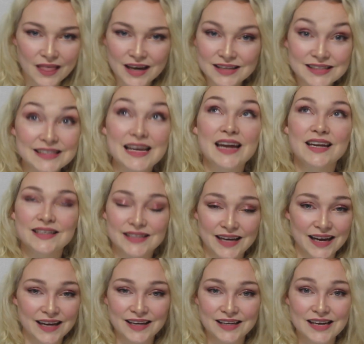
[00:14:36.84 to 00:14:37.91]

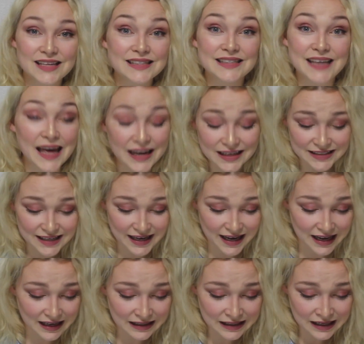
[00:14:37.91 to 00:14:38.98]
Insanity.
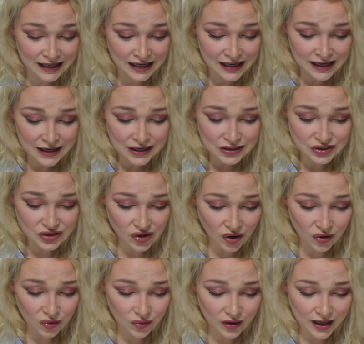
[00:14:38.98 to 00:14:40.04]
Insanity.
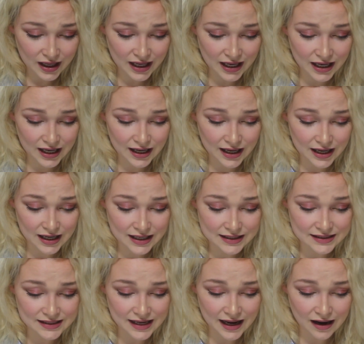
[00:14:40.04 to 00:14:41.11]
So he
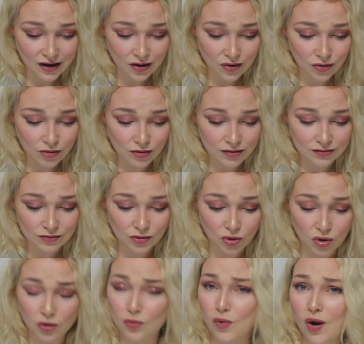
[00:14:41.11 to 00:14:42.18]
is now,
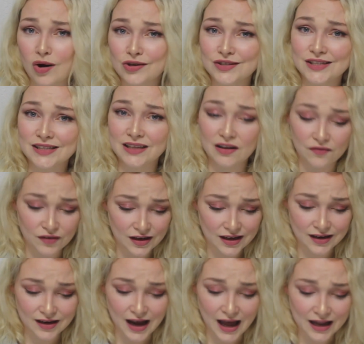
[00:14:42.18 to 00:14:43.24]
or was,
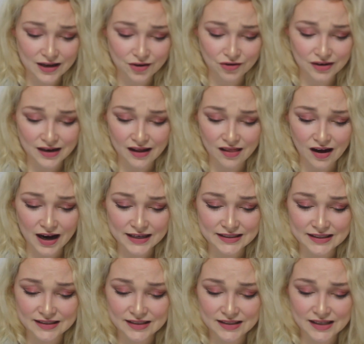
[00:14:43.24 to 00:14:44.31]
living under another
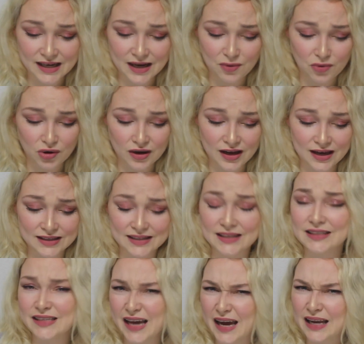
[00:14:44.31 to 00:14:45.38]
identity, working as a
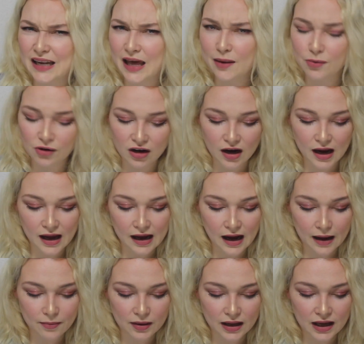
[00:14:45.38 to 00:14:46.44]
day labourer,
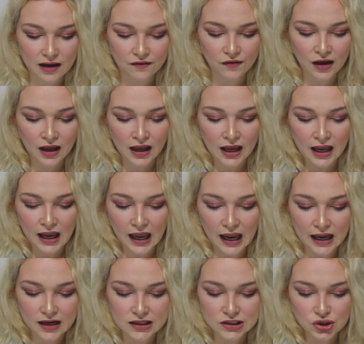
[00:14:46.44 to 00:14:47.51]
I believe.
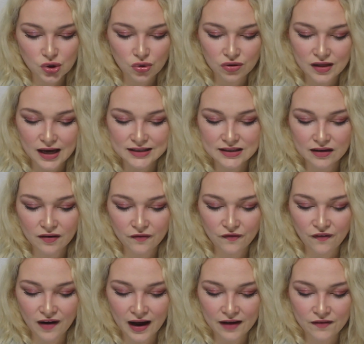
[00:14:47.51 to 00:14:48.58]
And in
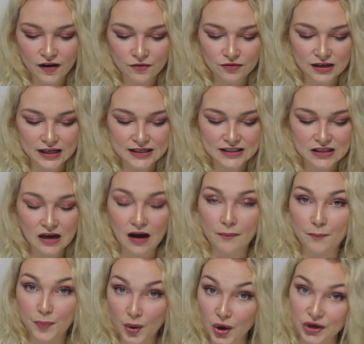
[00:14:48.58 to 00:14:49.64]
2005 he released a
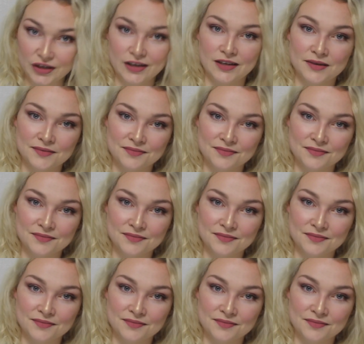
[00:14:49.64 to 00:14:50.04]
book